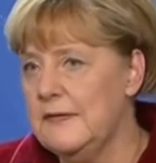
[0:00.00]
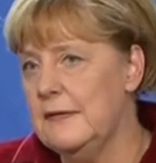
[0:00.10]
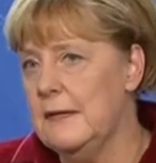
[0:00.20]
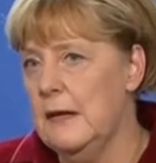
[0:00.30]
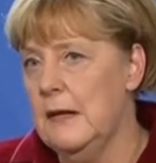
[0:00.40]

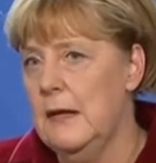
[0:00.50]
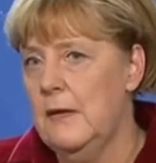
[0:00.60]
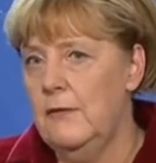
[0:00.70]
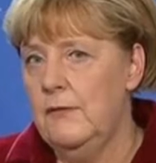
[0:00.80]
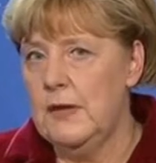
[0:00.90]
Our
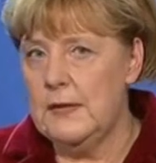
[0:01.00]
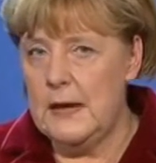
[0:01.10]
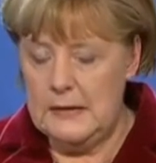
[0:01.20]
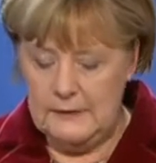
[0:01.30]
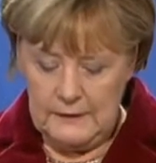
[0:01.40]

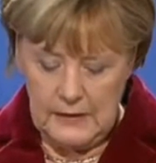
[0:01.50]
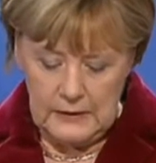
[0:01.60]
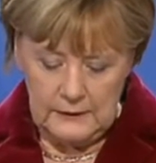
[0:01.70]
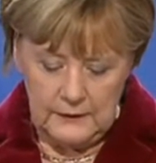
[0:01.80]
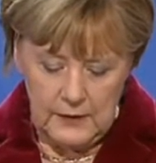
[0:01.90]
negotiations
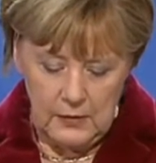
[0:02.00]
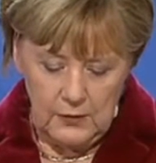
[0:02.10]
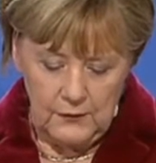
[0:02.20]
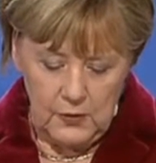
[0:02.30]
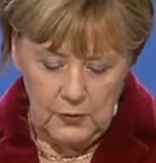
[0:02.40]
have made
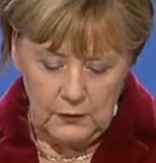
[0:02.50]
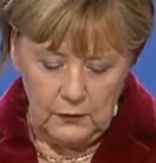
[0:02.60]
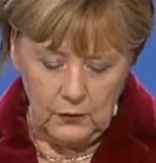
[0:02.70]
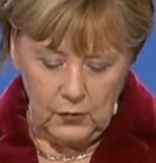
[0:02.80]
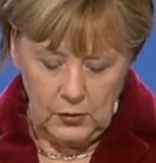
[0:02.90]

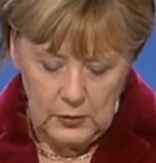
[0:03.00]
progress,